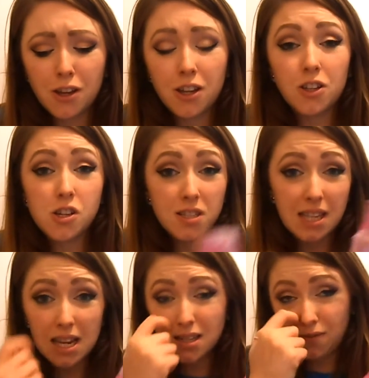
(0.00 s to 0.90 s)
You can use
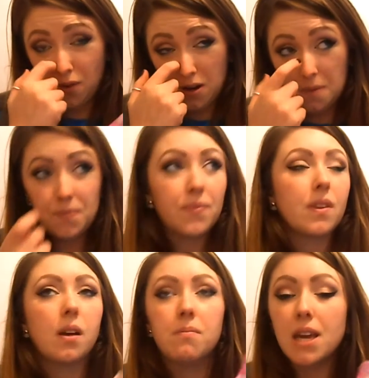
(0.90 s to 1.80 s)
these for
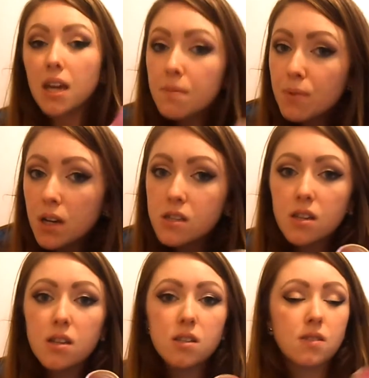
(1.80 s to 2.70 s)
makeup
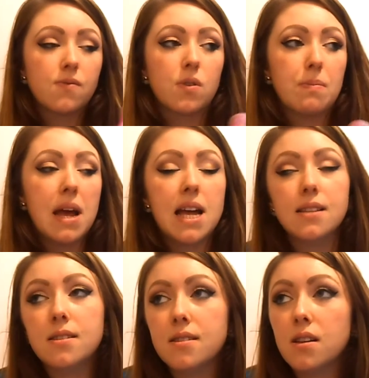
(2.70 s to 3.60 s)
brushes, for
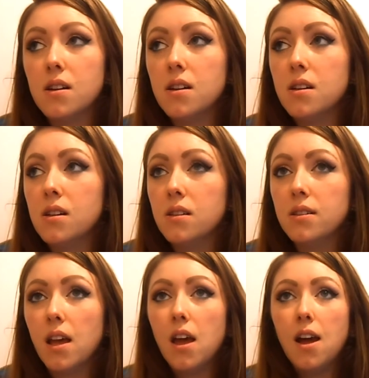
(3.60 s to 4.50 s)

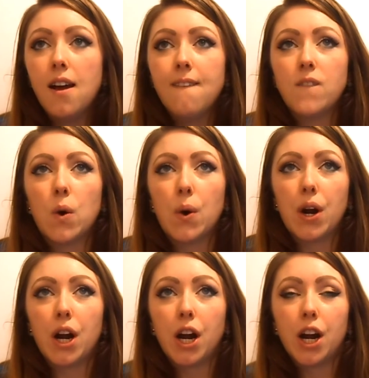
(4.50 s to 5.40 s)
pencils, for
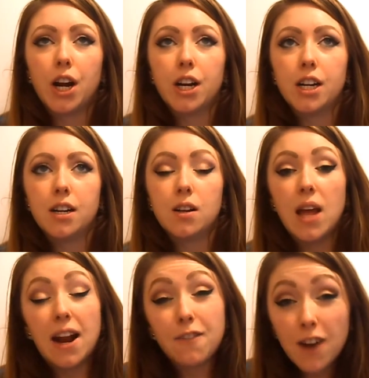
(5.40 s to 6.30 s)

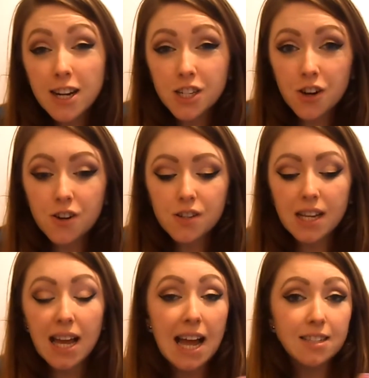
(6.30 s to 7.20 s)
air fresheners
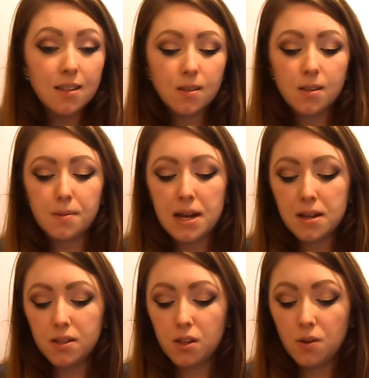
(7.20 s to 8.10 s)
and candles as
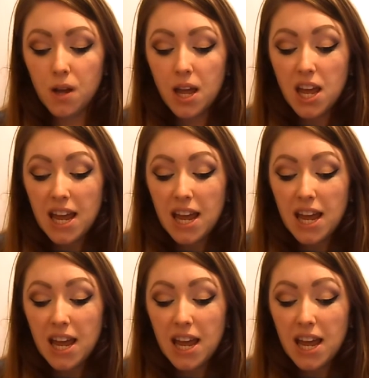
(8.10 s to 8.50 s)
well. So